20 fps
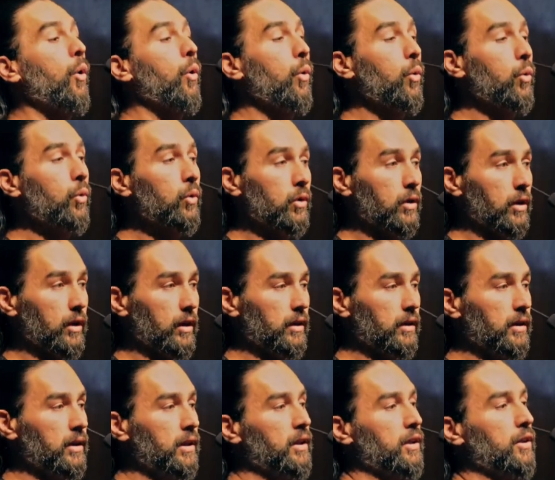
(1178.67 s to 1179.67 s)

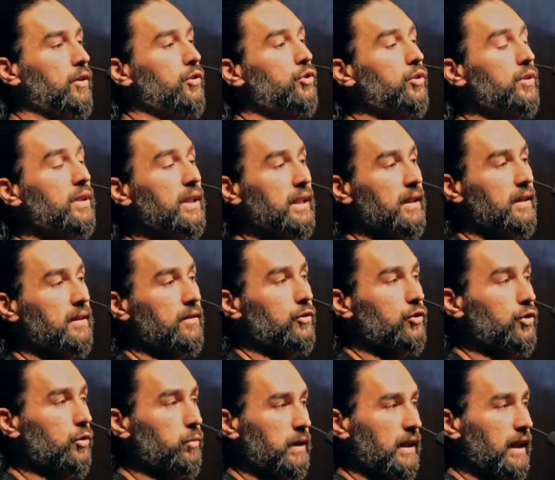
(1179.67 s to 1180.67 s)
Or should
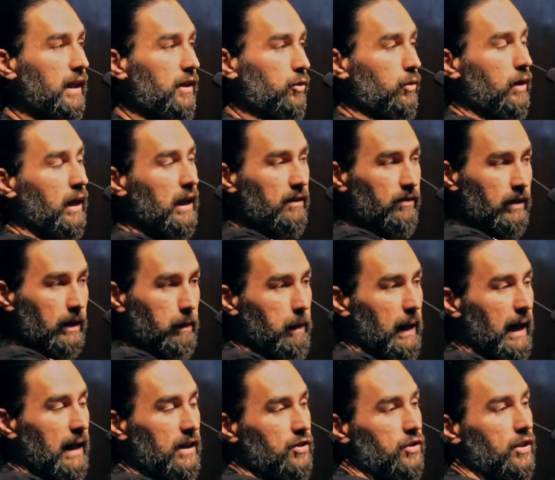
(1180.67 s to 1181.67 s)
we get you kind of like
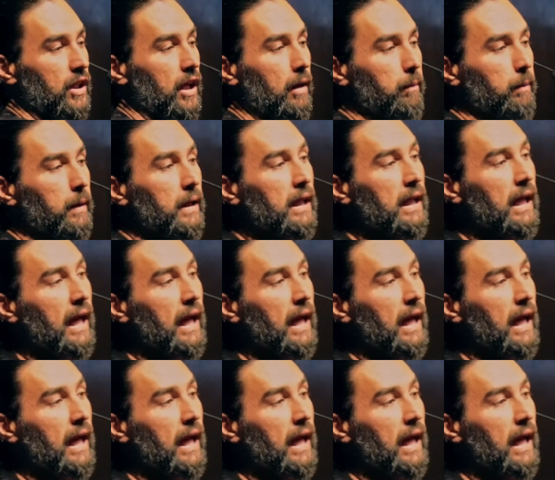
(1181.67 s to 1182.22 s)
patched up